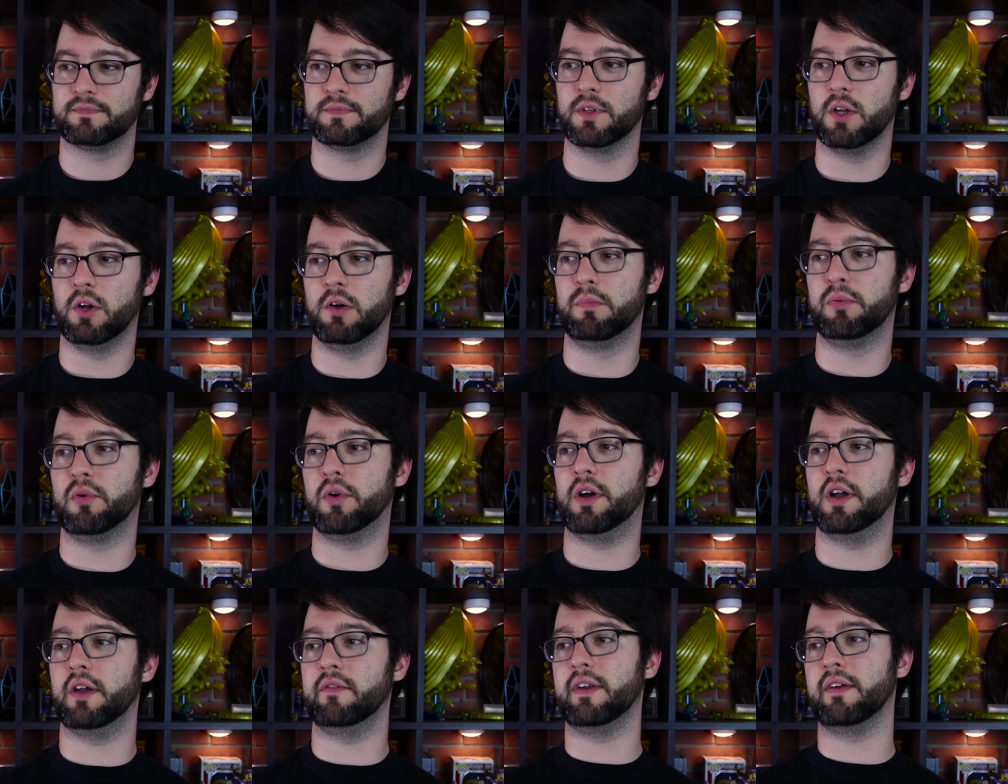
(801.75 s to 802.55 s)
Oh
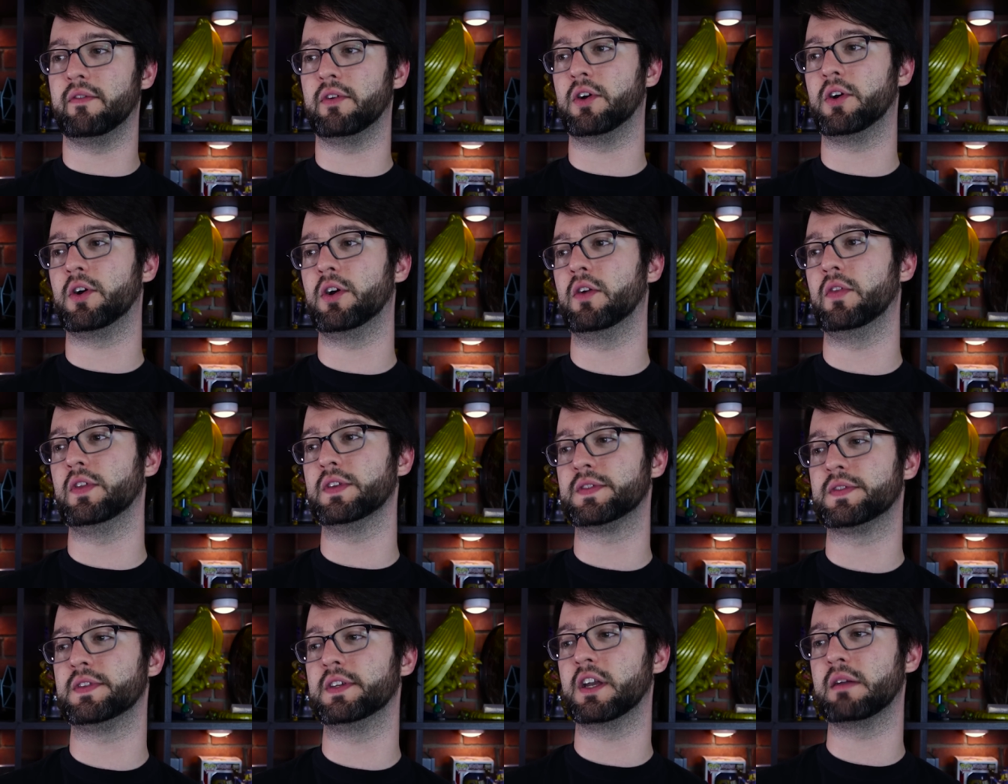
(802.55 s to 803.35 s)
boy, I've never heard of
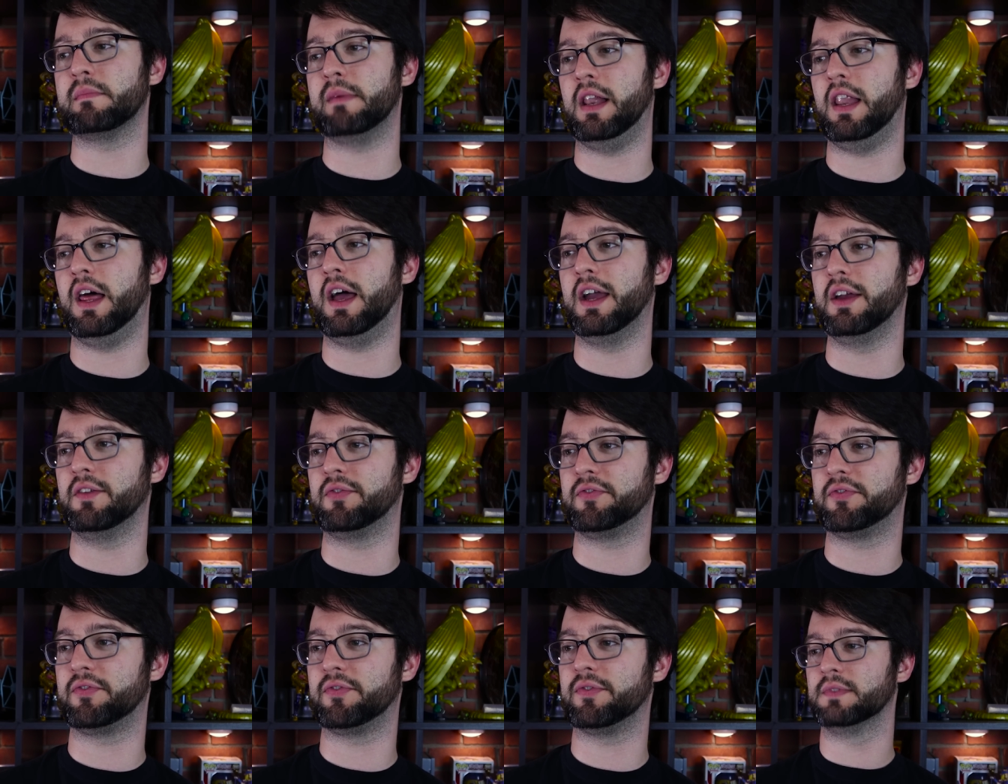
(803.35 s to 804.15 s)
this thing in my
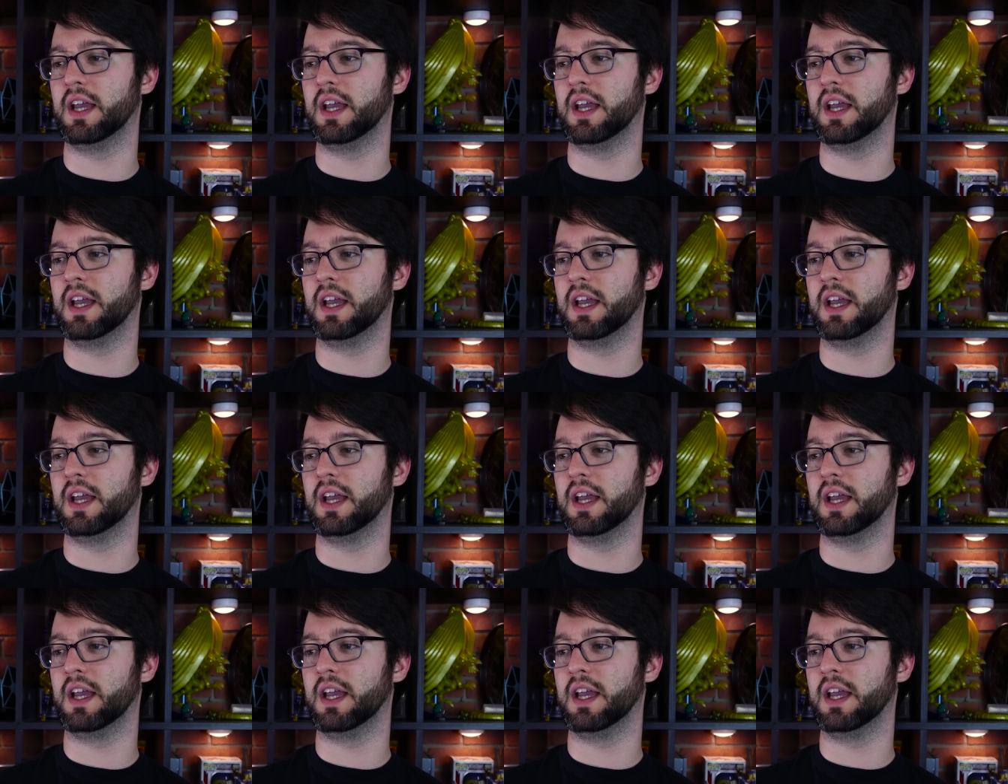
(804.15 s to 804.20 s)
life.